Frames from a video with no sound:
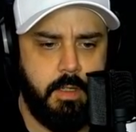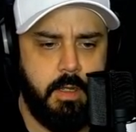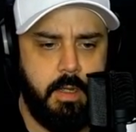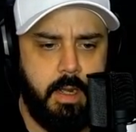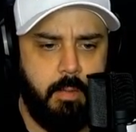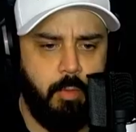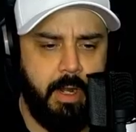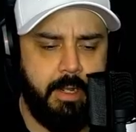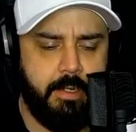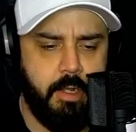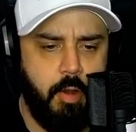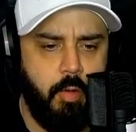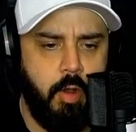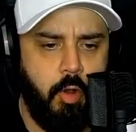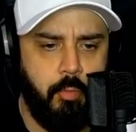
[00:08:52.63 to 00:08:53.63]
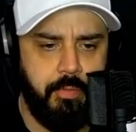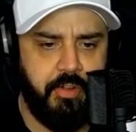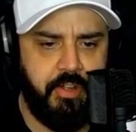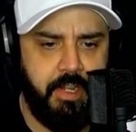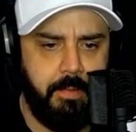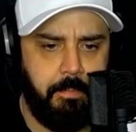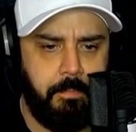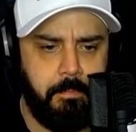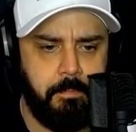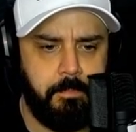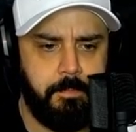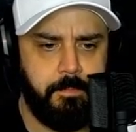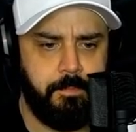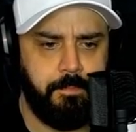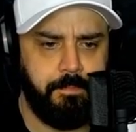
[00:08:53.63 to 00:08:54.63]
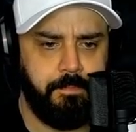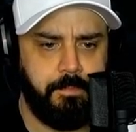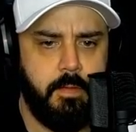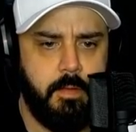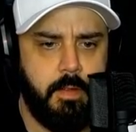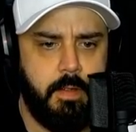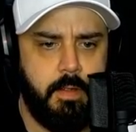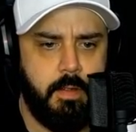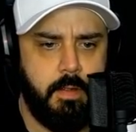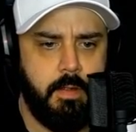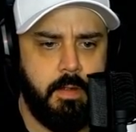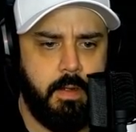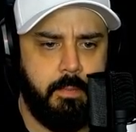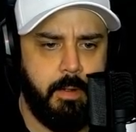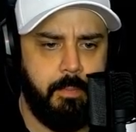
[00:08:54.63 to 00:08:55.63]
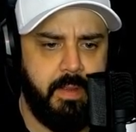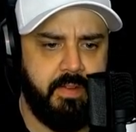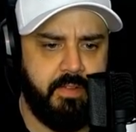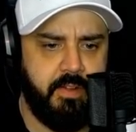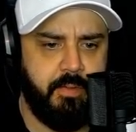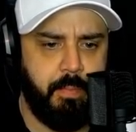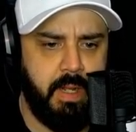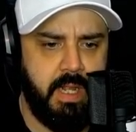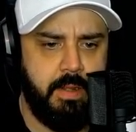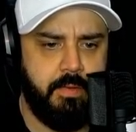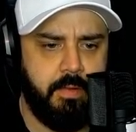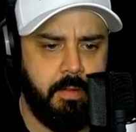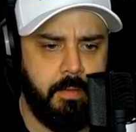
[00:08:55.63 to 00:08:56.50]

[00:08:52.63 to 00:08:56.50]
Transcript: I'm ready to go home, Snip. I'm gonna miss this place.